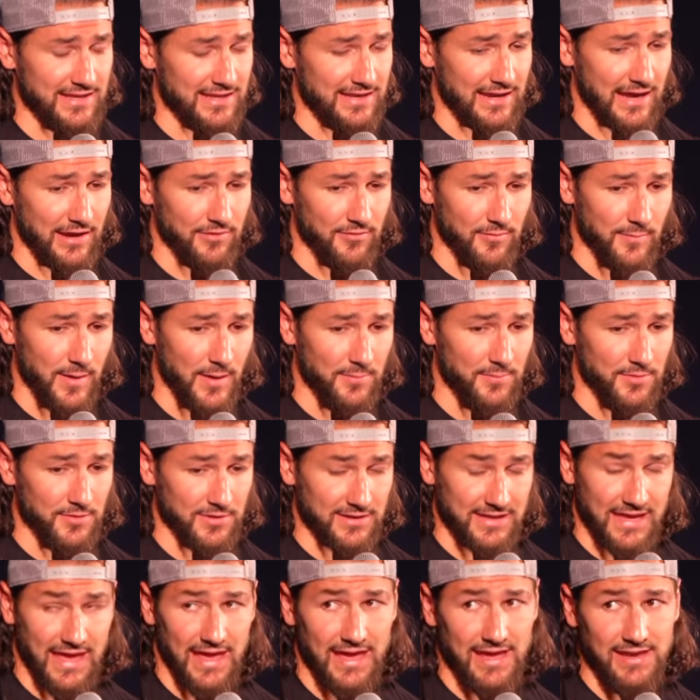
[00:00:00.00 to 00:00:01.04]
And I remember
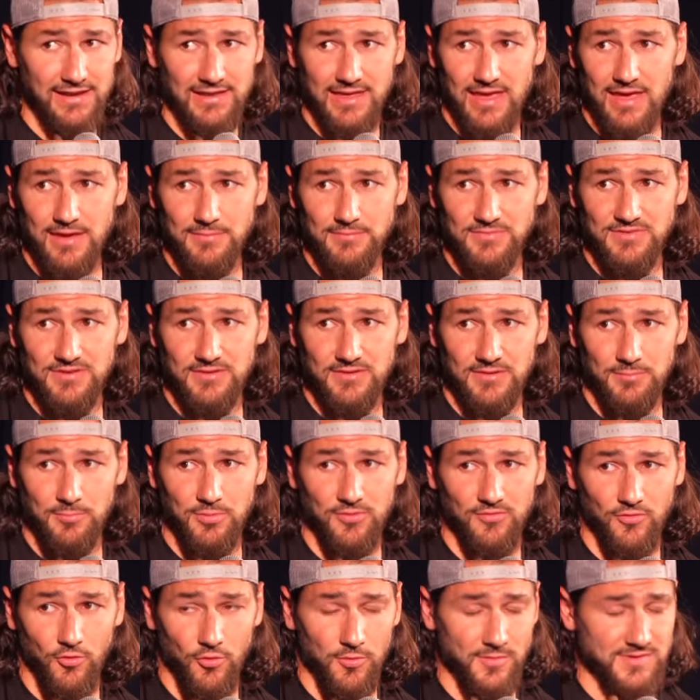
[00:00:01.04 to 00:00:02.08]
Kane came to the
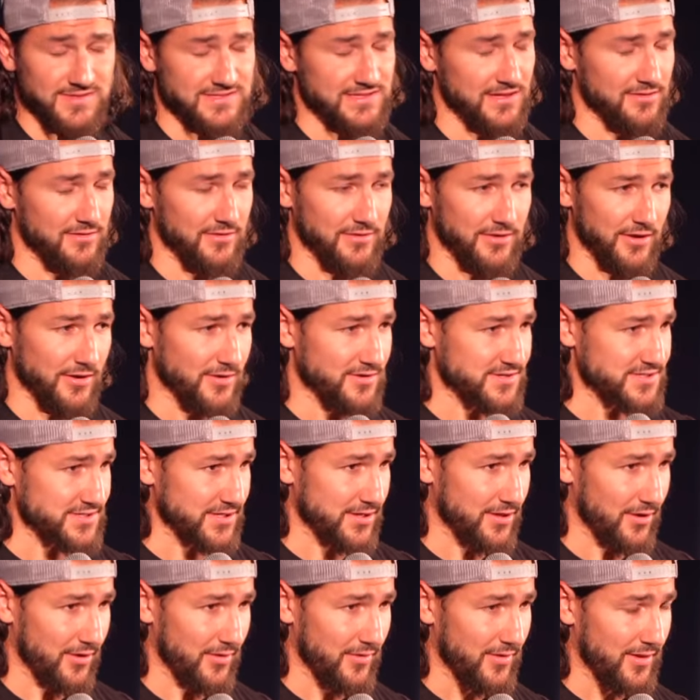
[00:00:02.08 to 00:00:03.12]
Performance Center years
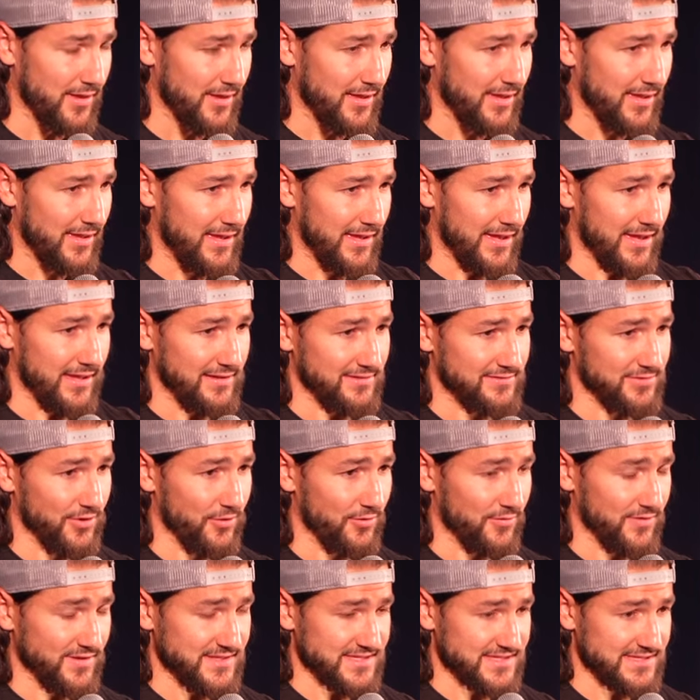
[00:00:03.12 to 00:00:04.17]
ago and
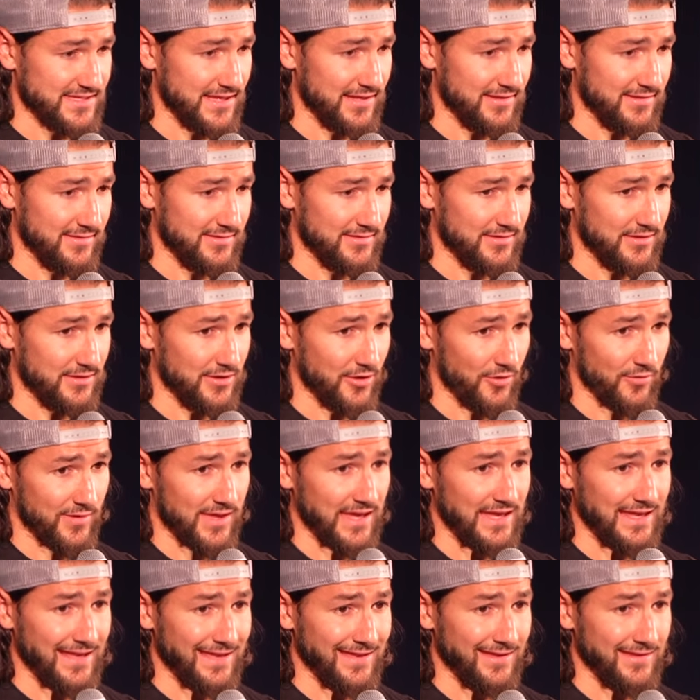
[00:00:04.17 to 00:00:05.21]
told us that, you know,
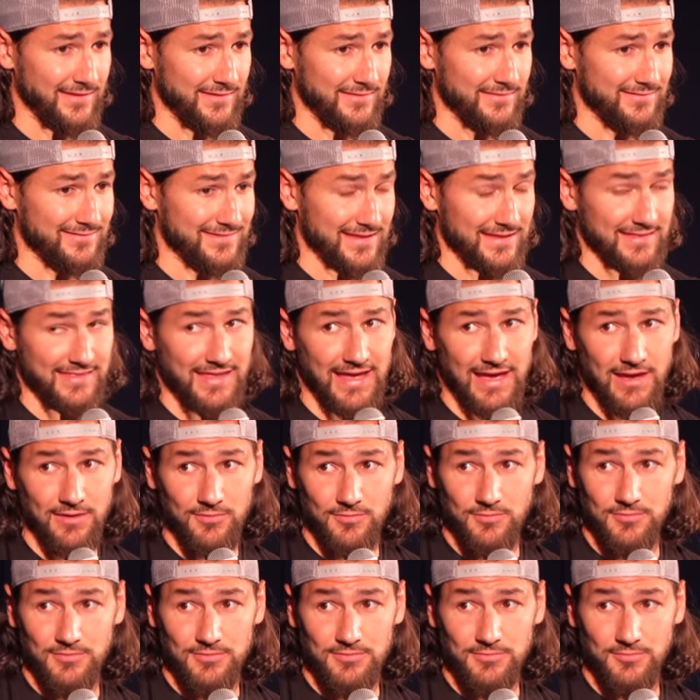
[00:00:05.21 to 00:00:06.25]
he did that
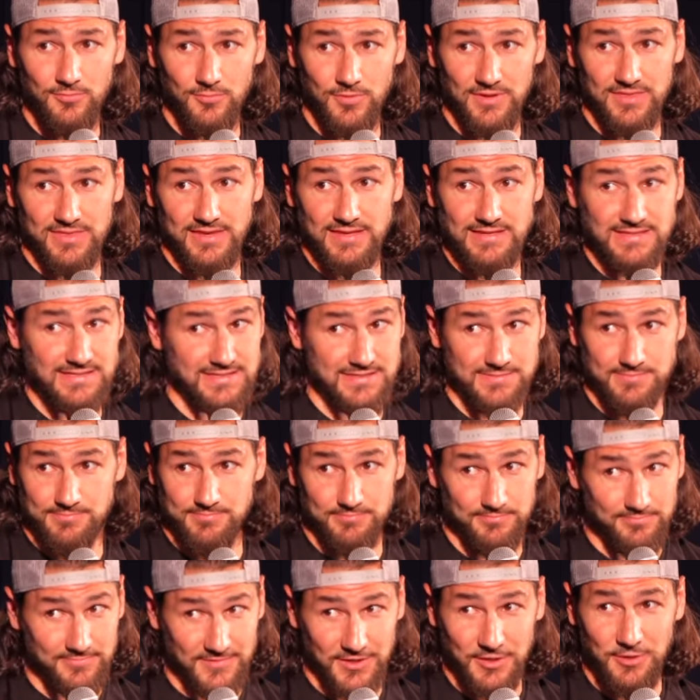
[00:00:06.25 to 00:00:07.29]
with his,
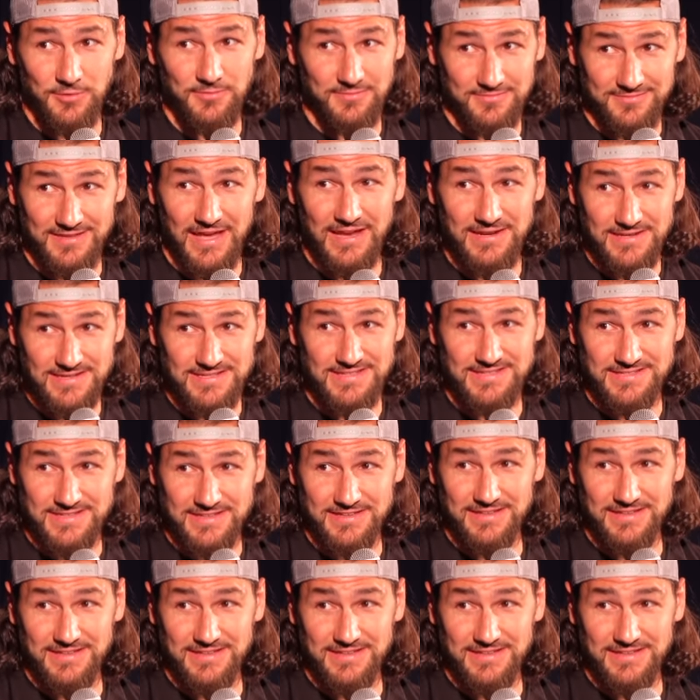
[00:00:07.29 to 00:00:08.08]
you know, dentist